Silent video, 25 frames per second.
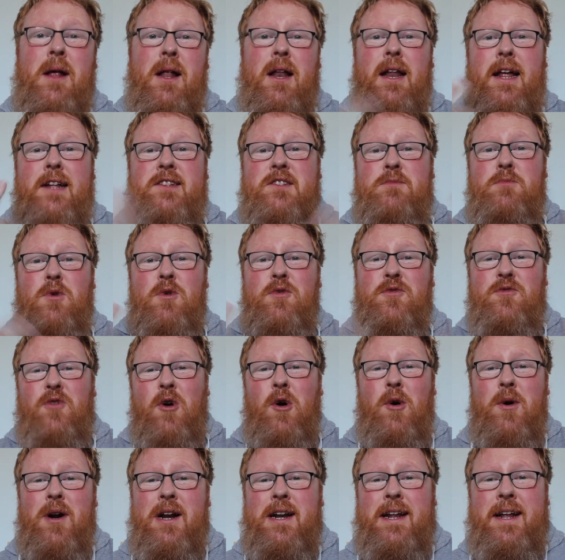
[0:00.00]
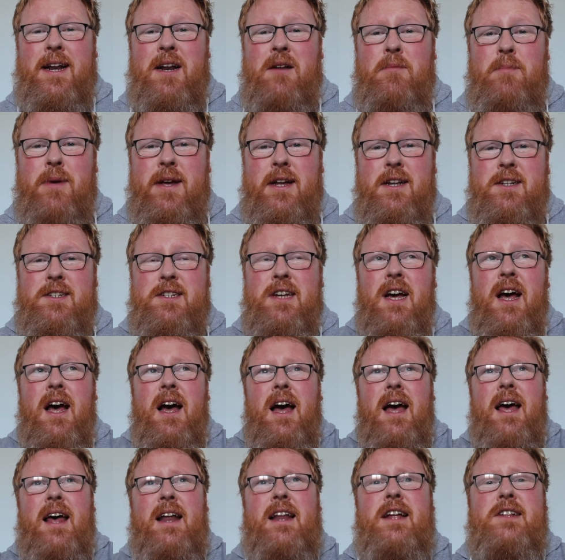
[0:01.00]
Let's move forward a little bit.
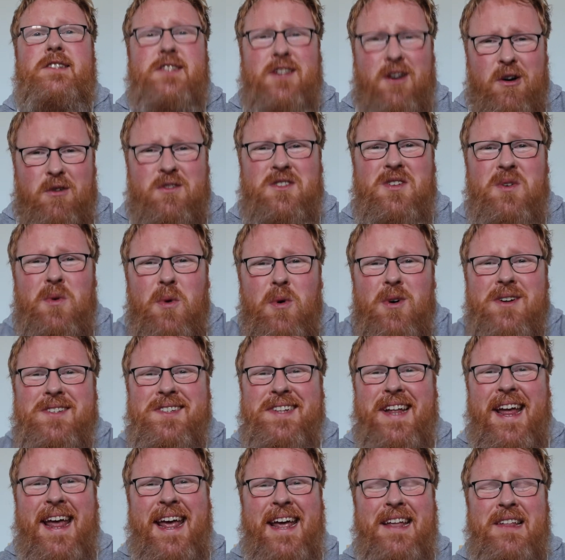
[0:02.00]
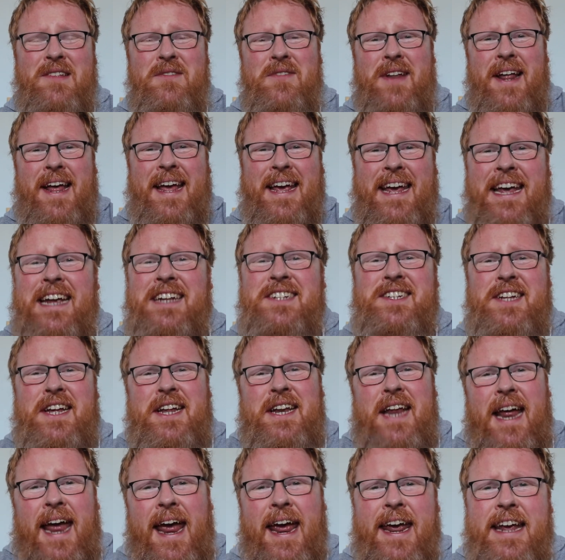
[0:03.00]
Let's go towards the end of the
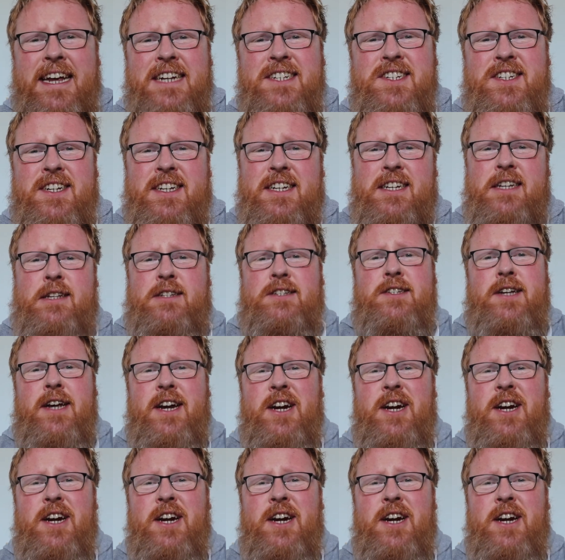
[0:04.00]
1880s.